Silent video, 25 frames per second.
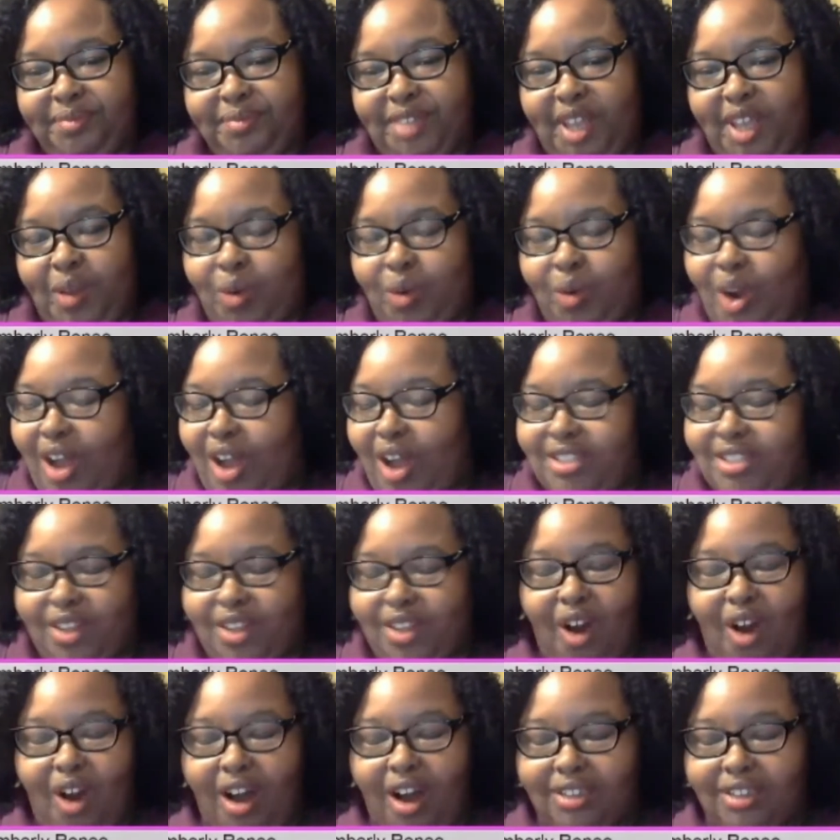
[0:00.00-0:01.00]
And we're
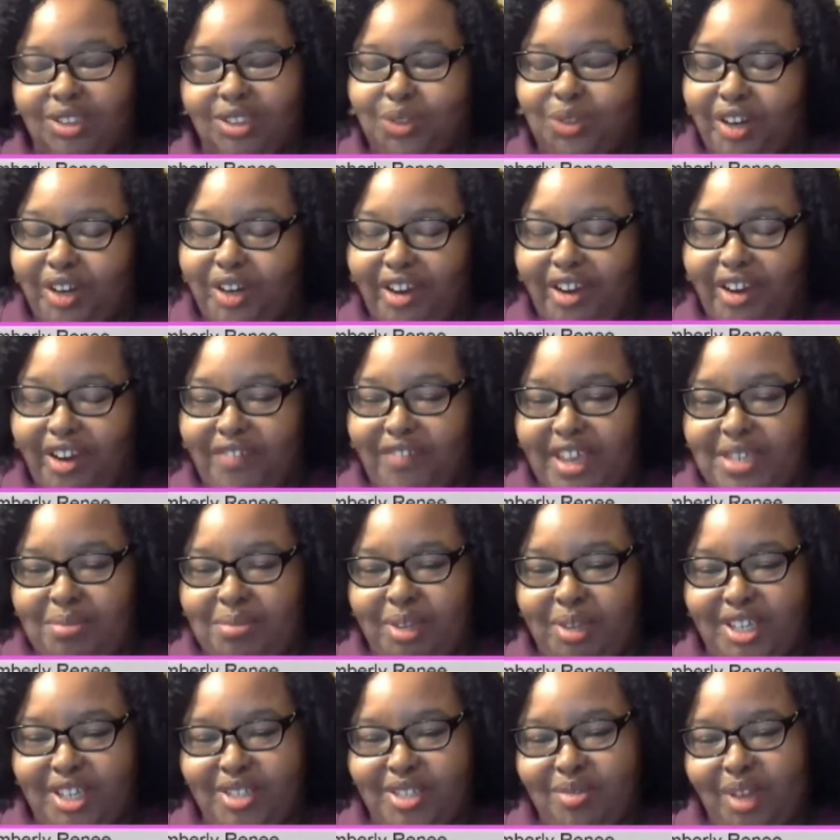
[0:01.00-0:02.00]
also on Twitter and
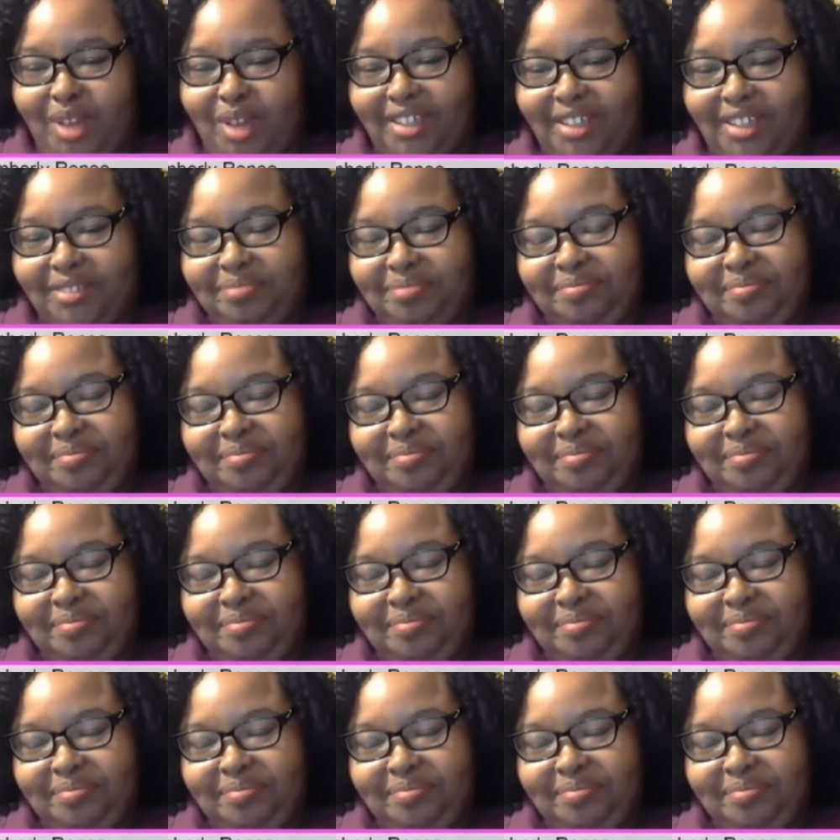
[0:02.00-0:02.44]
Facebook as well.